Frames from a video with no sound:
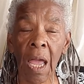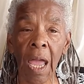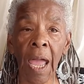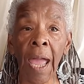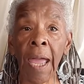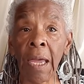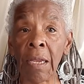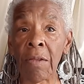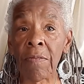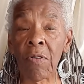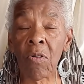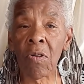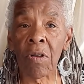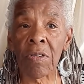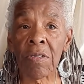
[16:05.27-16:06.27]
And of
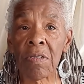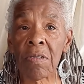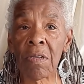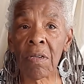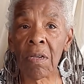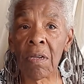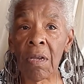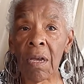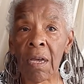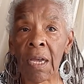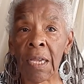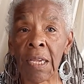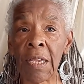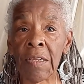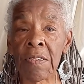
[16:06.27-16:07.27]
course, I
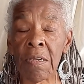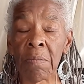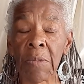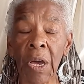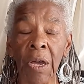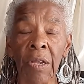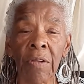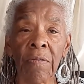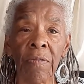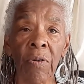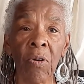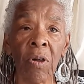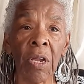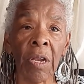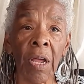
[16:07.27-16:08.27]
need some kind of
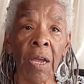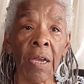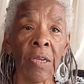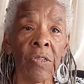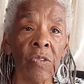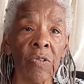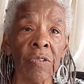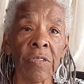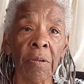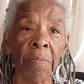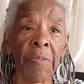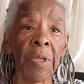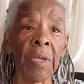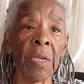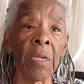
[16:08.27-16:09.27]
hook and eyes or
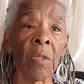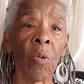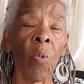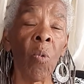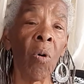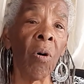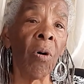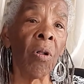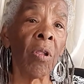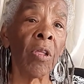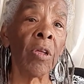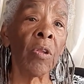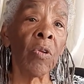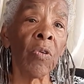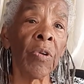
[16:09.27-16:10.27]
something in the wall
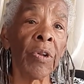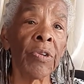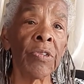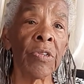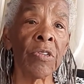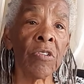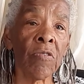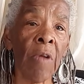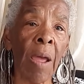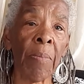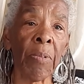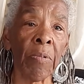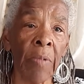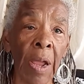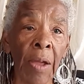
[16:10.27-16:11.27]
in order to strap
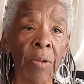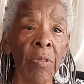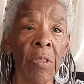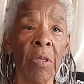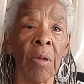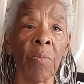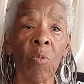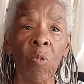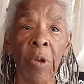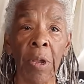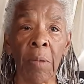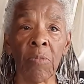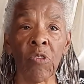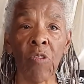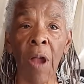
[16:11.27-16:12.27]
around them when
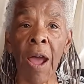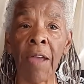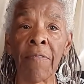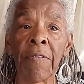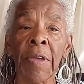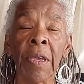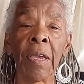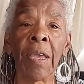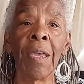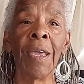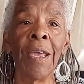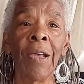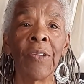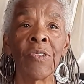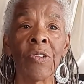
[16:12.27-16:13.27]
I'm driving
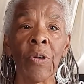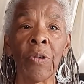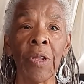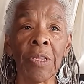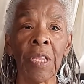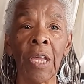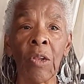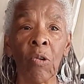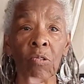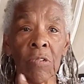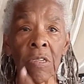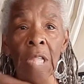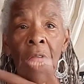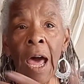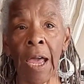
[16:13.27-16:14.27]
so that they don't
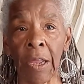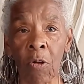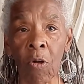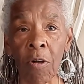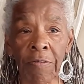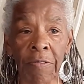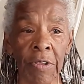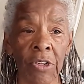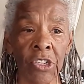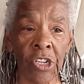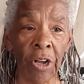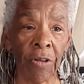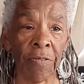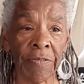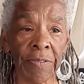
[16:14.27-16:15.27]
slide off of the
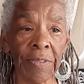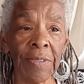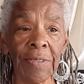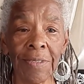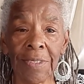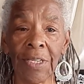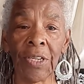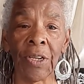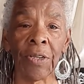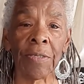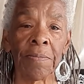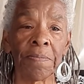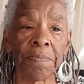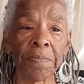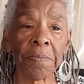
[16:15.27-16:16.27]
shelf, you know.
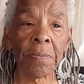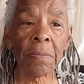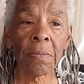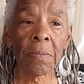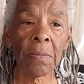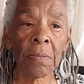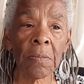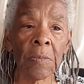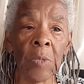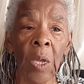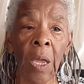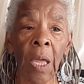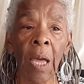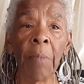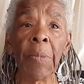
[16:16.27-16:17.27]

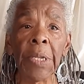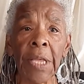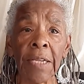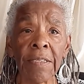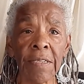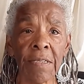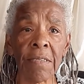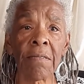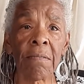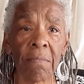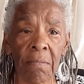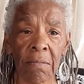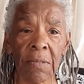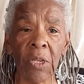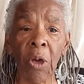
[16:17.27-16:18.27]
But that's
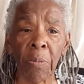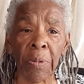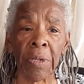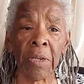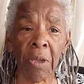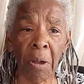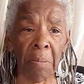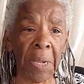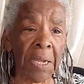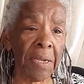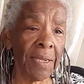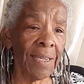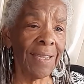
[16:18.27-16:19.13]
up and coming.